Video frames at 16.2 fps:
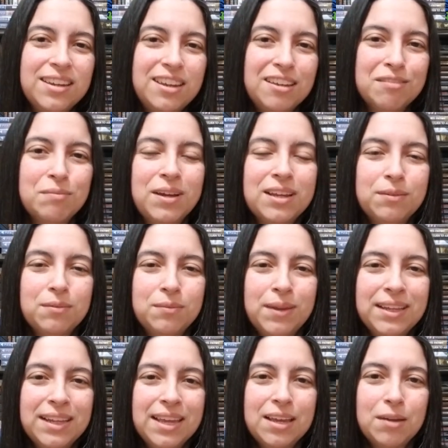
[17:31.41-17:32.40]
Give my
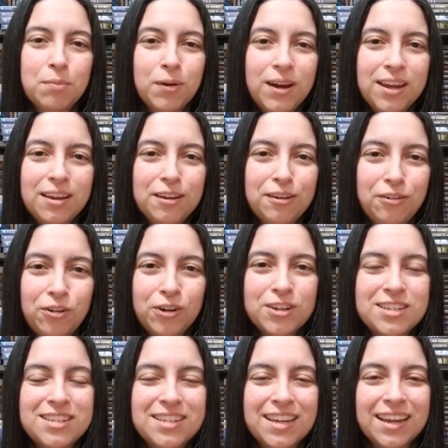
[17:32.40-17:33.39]
leg a break for
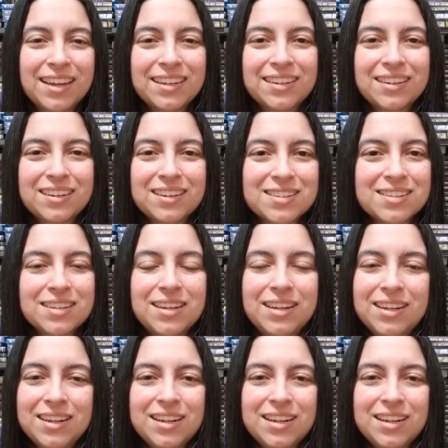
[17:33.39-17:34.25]
a second, because